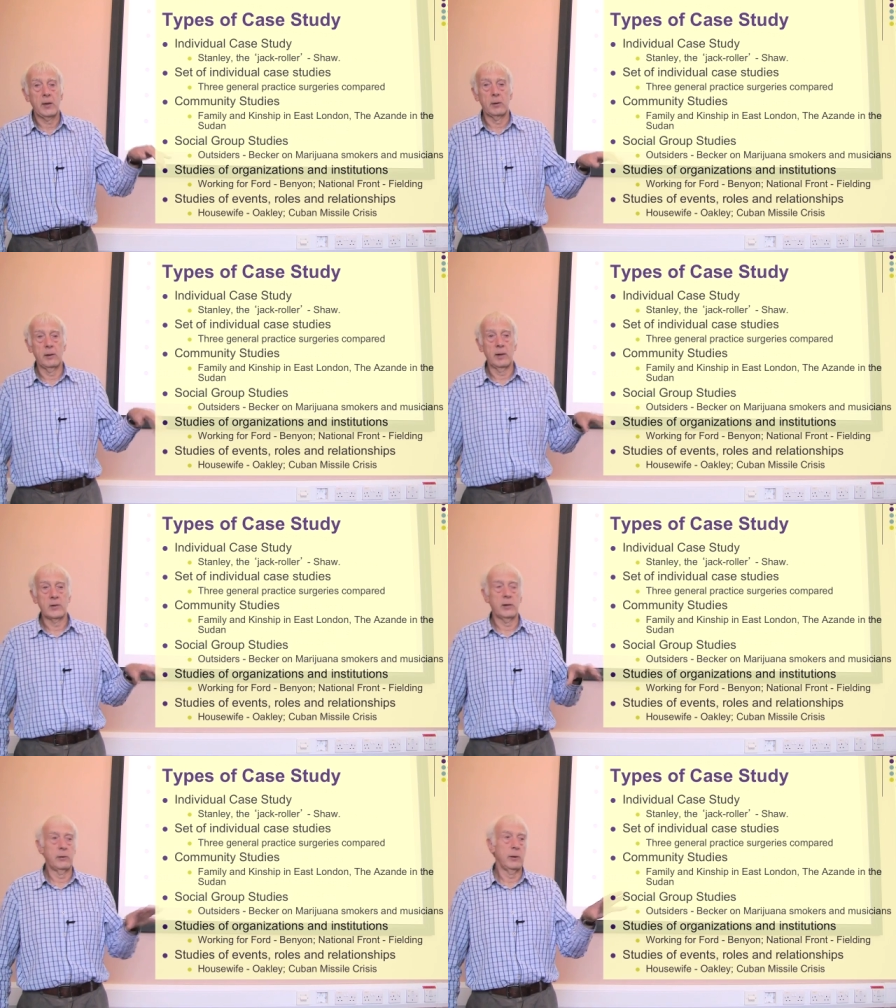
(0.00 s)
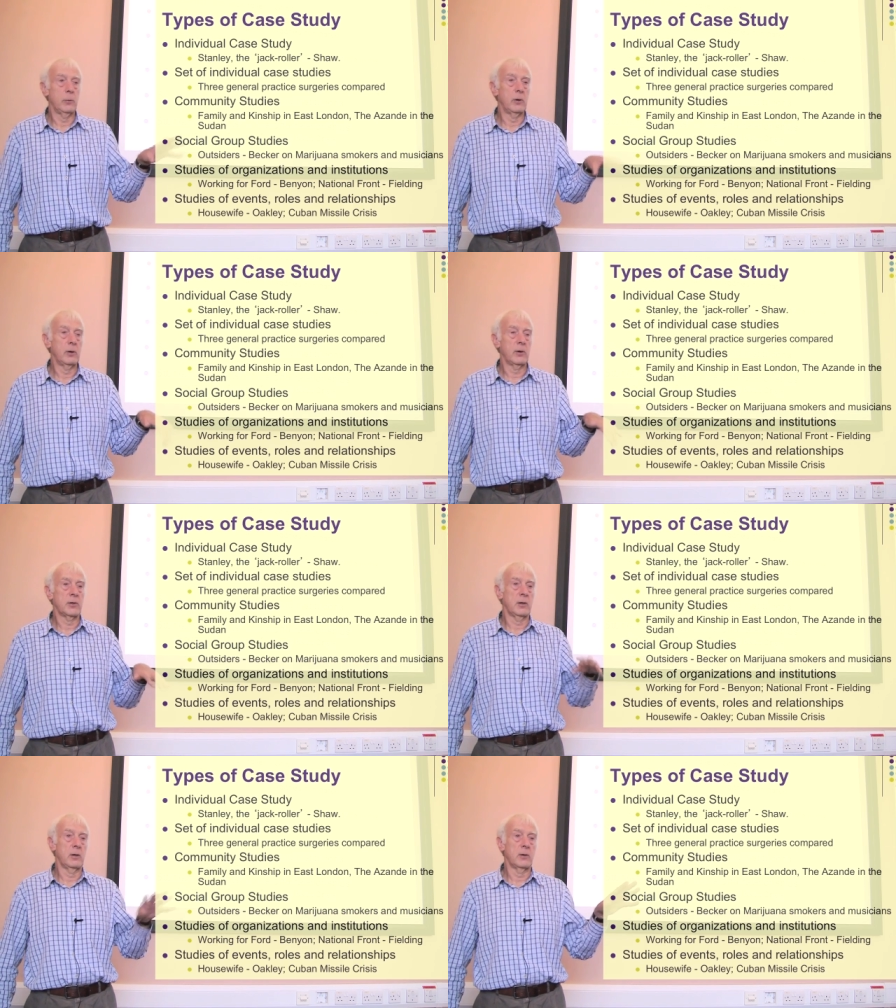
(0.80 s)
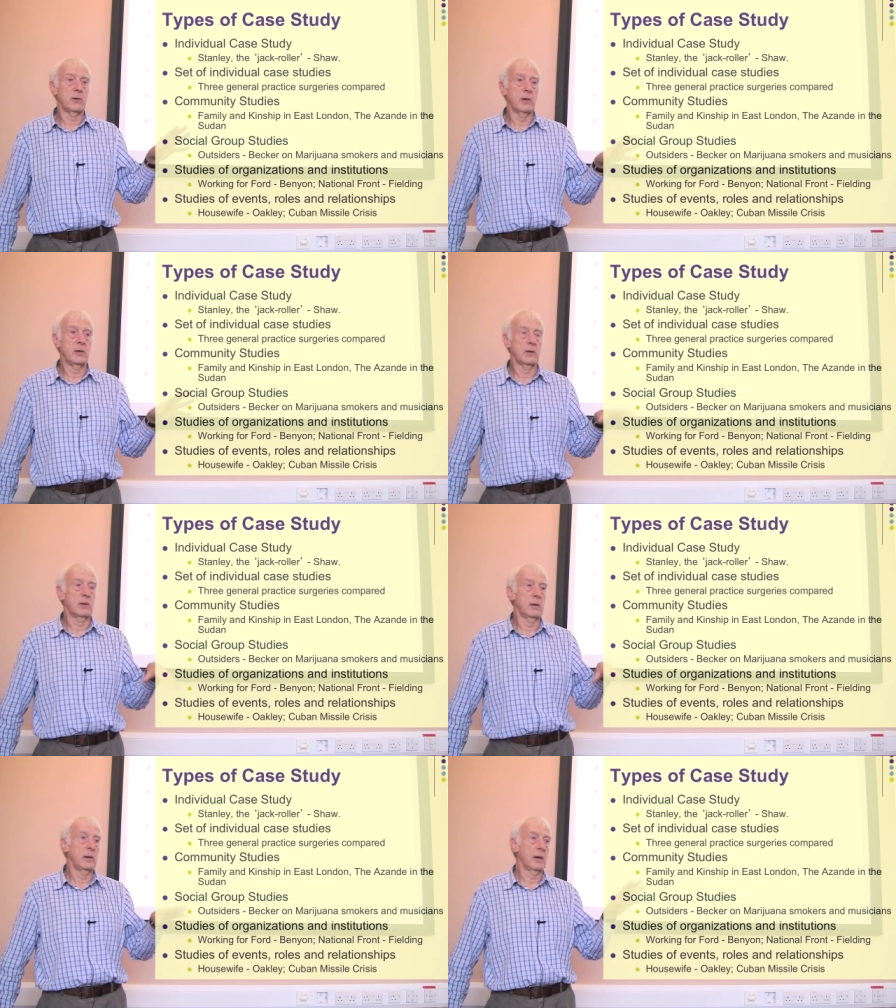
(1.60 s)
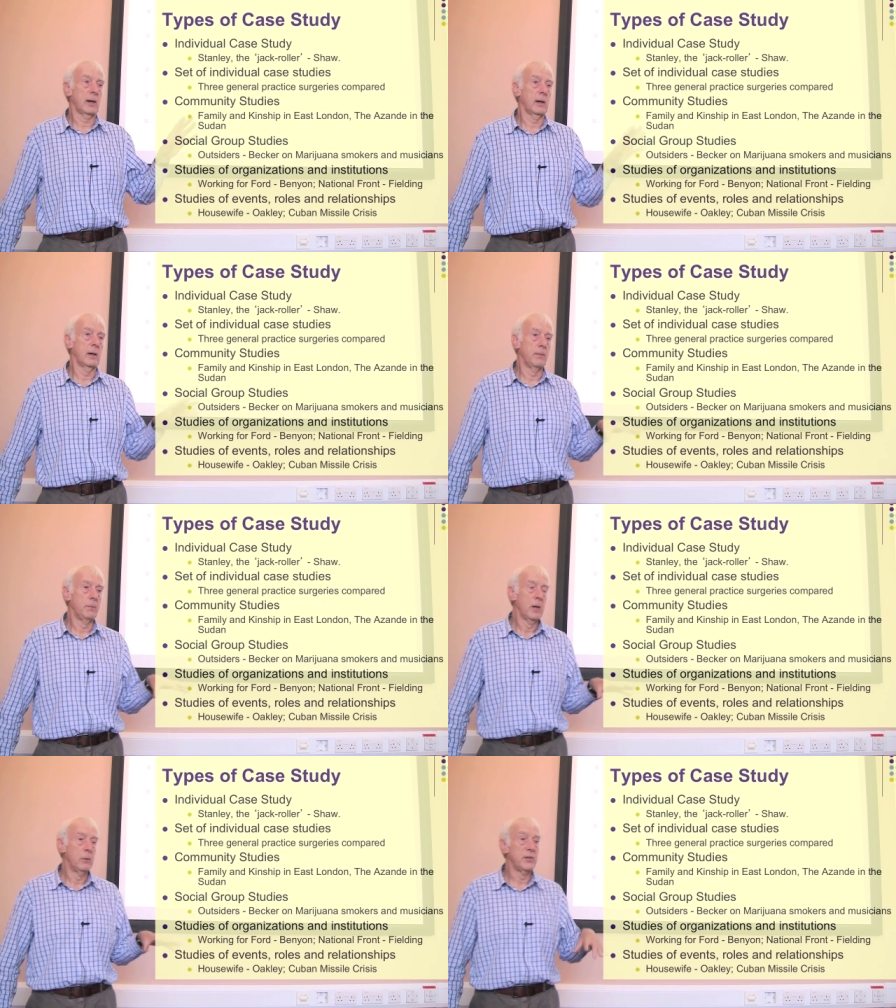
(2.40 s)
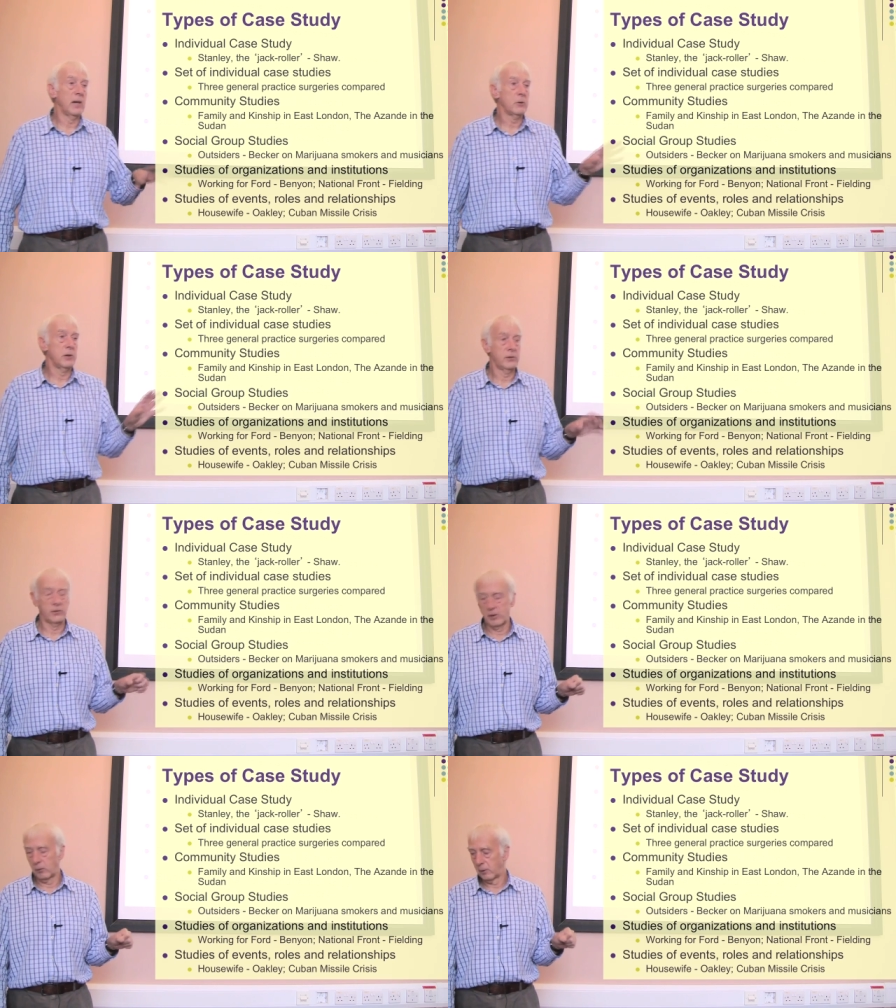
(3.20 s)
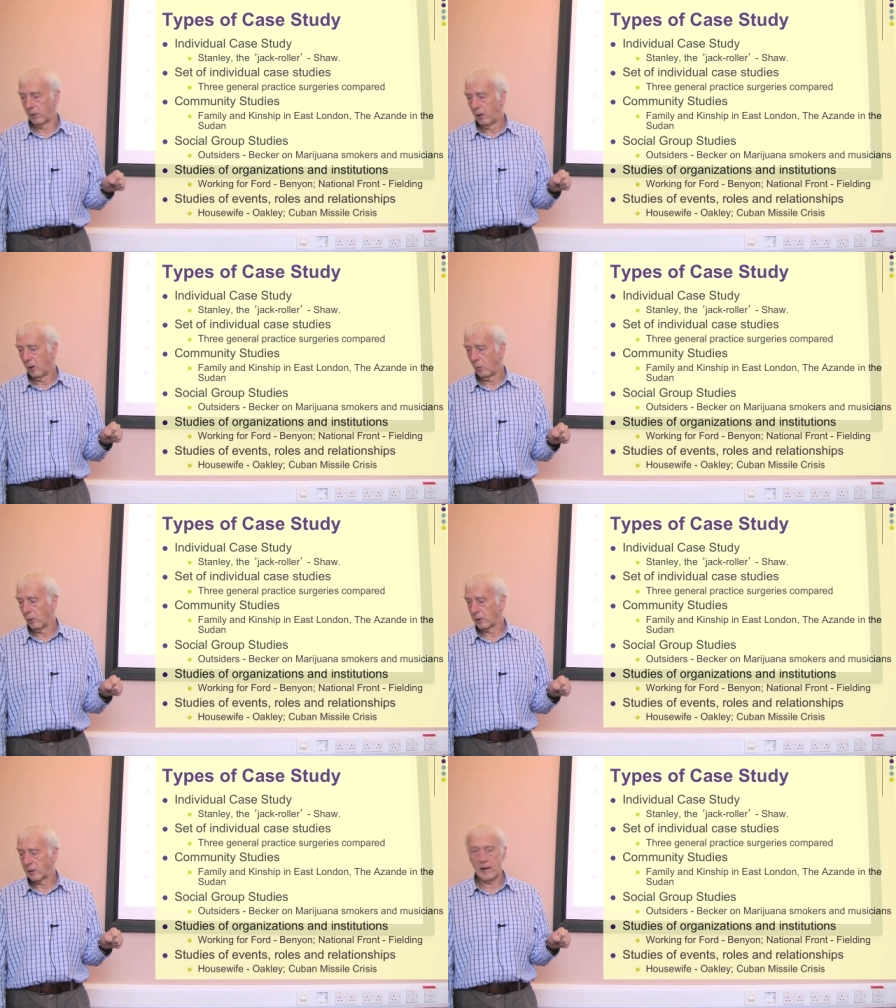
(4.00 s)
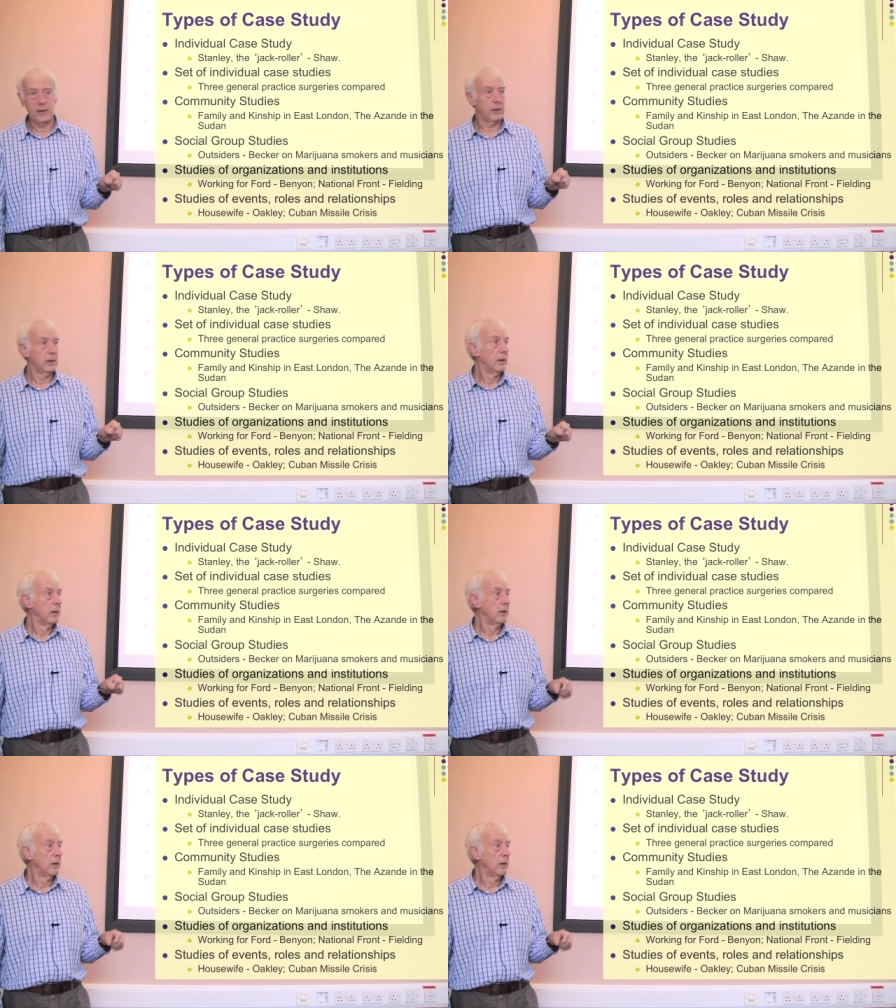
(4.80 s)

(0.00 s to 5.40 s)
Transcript: other ancillary workers, the nurses and the receptionists and so on, who work together